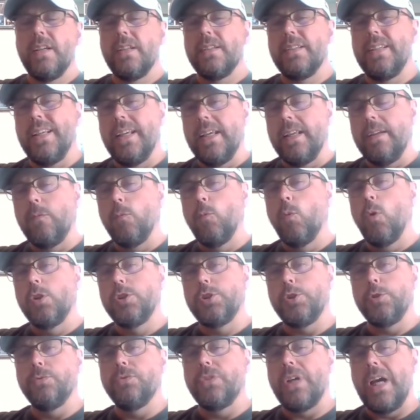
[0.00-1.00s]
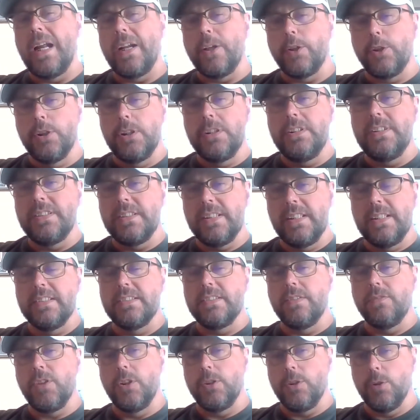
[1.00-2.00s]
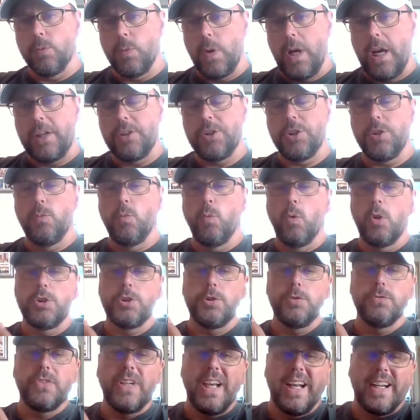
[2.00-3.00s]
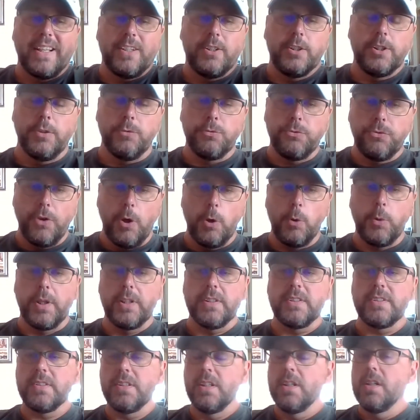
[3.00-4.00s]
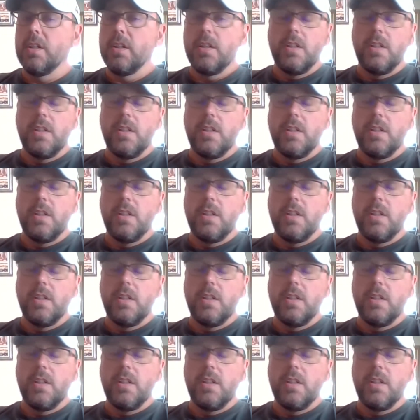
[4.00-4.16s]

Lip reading: Then once you've got a good sense of the direction, once you've got a good focus,